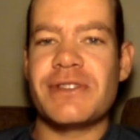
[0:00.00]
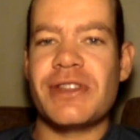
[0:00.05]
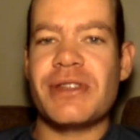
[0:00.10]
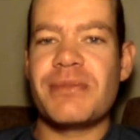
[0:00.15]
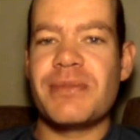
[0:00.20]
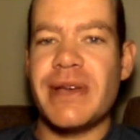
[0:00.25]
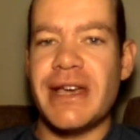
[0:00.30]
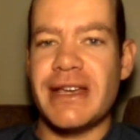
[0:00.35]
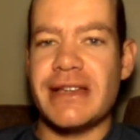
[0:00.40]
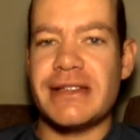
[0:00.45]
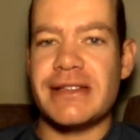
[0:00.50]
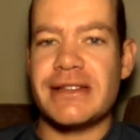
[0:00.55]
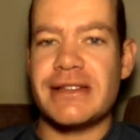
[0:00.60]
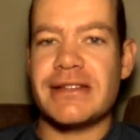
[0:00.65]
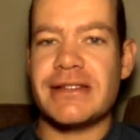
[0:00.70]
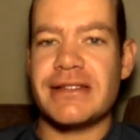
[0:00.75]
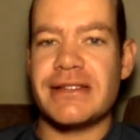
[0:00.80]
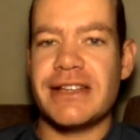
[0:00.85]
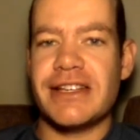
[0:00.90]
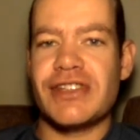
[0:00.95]
the best
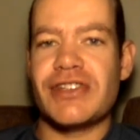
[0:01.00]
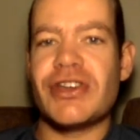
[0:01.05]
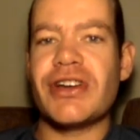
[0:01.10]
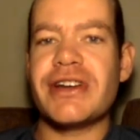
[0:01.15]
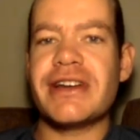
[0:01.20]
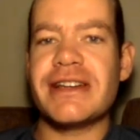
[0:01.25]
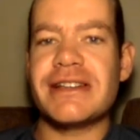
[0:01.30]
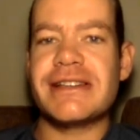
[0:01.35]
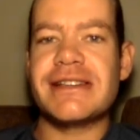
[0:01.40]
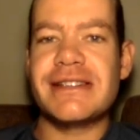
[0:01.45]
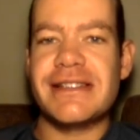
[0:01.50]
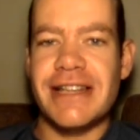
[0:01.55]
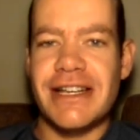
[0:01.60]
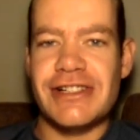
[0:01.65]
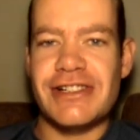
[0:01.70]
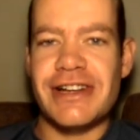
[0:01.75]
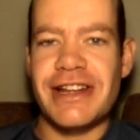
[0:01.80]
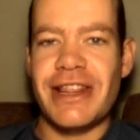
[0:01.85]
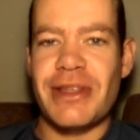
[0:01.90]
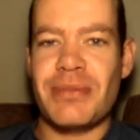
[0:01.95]
is not
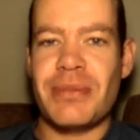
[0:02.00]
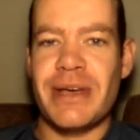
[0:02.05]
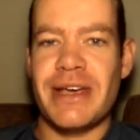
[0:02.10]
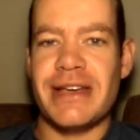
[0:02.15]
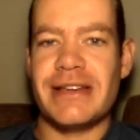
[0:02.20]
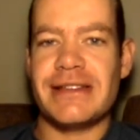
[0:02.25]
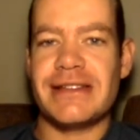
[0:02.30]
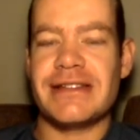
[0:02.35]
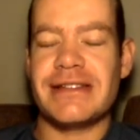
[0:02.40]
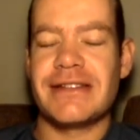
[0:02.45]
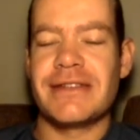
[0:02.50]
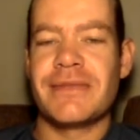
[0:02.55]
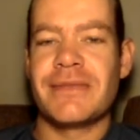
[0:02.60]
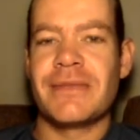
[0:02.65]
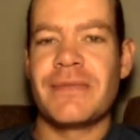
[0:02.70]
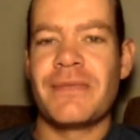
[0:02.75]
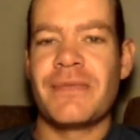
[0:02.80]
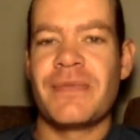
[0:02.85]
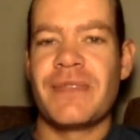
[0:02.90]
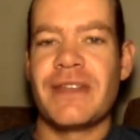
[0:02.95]
necessarily the best.
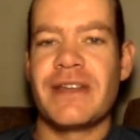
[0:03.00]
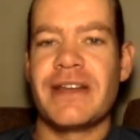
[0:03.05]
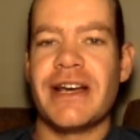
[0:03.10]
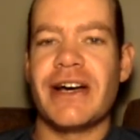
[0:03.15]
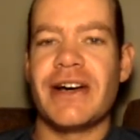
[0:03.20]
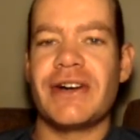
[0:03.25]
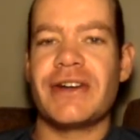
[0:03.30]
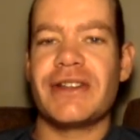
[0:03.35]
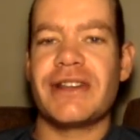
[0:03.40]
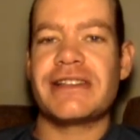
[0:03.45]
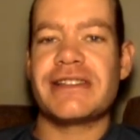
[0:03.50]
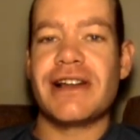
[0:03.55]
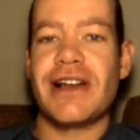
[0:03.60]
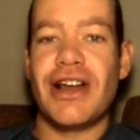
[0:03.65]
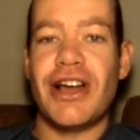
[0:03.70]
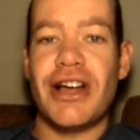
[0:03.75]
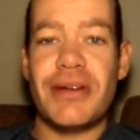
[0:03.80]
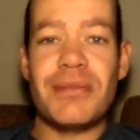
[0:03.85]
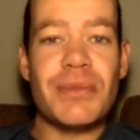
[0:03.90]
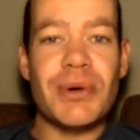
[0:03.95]
Now, there's a
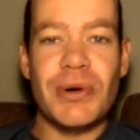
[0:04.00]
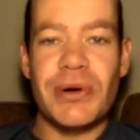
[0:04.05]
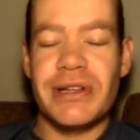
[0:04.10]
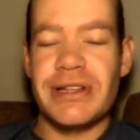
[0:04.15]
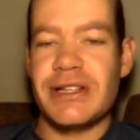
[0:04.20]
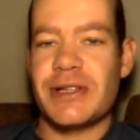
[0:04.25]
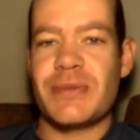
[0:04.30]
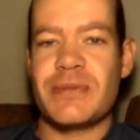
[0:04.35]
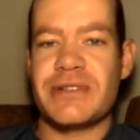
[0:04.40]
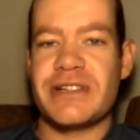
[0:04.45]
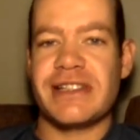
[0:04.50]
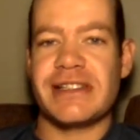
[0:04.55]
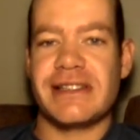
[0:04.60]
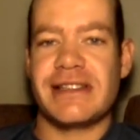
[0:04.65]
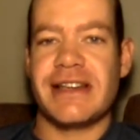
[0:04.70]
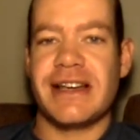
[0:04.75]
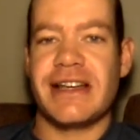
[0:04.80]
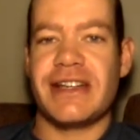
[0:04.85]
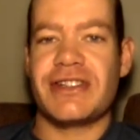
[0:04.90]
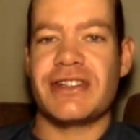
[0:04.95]
lot more in this
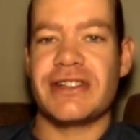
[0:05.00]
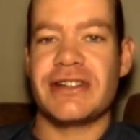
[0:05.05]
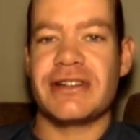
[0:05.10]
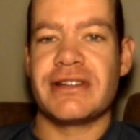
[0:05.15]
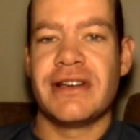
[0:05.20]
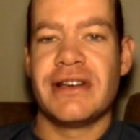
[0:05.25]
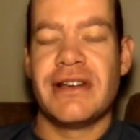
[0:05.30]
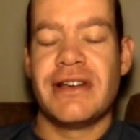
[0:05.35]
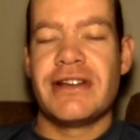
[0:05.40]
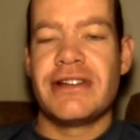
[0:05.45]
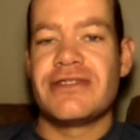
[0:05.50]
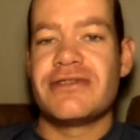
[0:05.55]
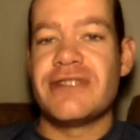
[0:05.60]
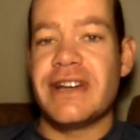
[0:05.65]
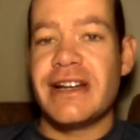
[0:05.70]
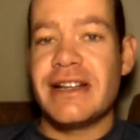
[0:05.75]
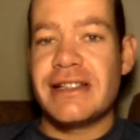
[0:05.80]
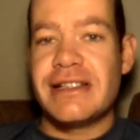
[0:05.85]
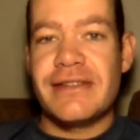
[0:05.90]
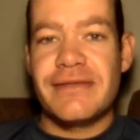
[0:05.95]
presentation.
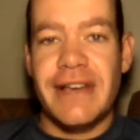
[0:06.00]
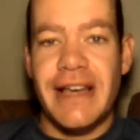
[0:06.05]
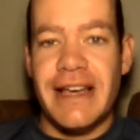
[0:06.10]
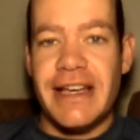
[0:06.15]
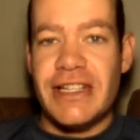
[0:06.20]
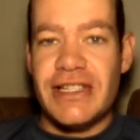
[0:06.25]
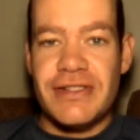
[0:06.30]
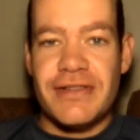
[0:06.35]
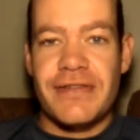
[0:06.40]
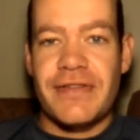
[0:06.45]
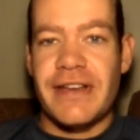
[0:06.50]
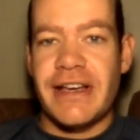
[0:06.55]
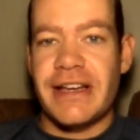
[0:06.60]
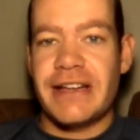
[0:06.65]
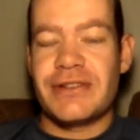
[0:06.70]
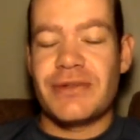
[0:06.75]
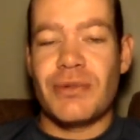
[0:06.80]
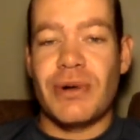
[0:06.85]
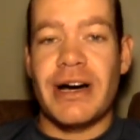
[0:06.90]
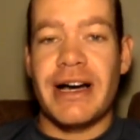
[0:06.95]
Relative age
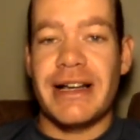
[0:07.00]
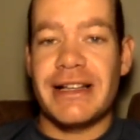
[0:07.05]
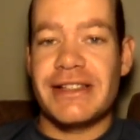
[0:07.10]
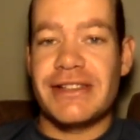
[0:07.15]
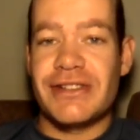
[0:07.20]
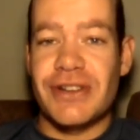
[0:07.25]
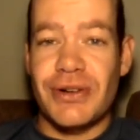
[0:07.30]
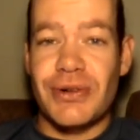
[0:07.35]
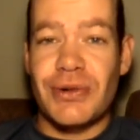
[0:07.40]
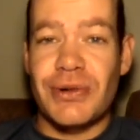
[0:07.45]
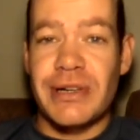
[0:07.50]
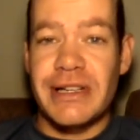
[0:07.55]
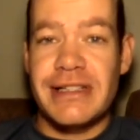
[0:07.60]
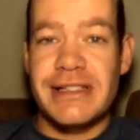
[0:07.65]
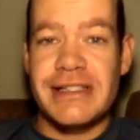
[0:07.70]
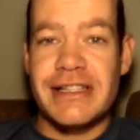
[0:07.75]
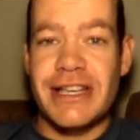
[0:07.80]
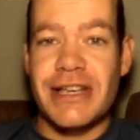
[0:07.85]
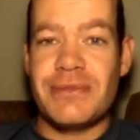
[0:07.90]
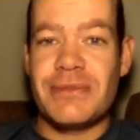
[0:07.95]
effect, why it's not all it
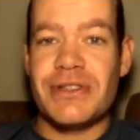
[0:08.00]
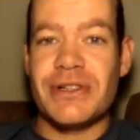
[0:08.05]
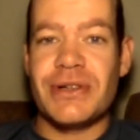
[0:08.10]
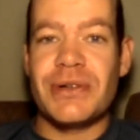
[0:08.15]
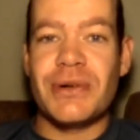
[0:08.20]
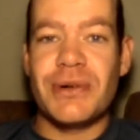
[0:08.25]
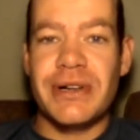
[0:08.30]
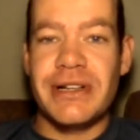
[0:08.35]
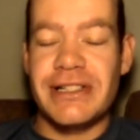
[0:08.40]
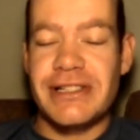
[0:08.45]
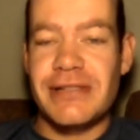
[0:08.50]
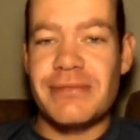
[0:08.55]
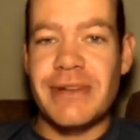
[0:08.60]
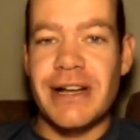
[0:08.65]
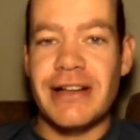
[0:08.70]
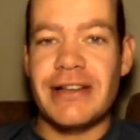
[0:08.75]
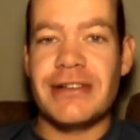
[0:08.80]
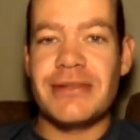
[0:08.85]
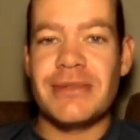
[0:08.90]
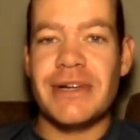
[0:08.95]
seems, according to
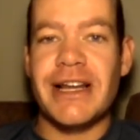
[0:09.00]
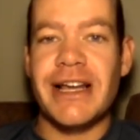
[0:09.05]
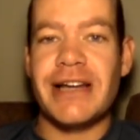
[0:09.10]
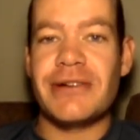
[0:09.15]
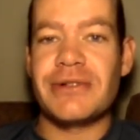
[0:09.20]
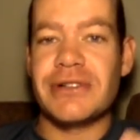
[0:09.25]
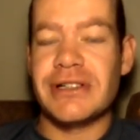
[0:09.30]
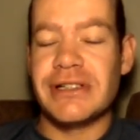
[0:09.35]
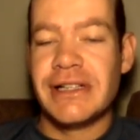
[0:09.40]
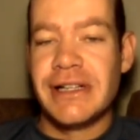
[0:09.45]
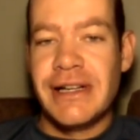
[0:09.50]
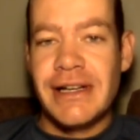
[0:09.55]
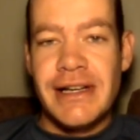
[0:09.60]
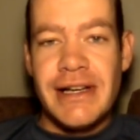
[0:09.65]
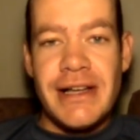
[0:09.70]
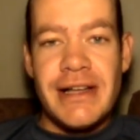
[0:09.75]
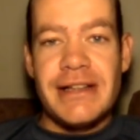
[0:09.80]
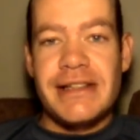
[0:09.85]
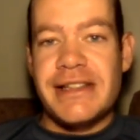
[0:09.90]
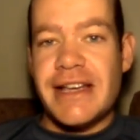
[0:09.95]
Malcolm Gladwell,
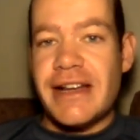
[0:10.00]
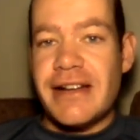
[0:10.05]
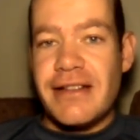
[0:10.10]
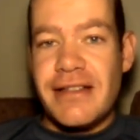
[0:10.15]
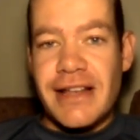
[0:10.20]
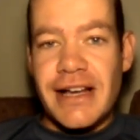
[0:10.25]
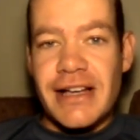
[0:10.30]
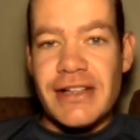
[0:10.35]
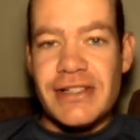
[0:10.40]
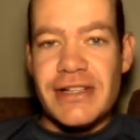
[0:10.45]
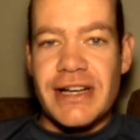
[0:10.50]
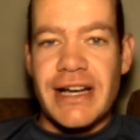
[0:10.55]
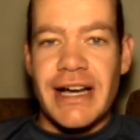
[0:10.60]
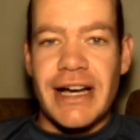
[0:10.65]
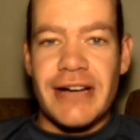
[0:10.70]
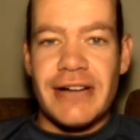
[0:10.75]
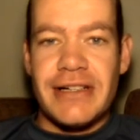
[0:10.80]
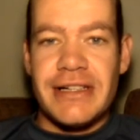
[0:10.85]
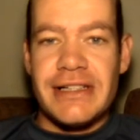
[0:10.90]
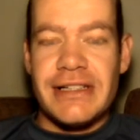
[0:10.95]
10,000
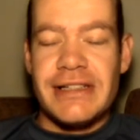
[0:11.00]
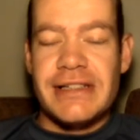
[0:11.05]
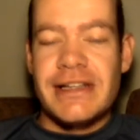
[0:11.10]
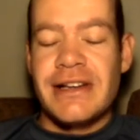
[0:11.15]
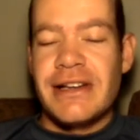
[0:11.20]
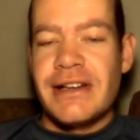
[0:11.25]
hours,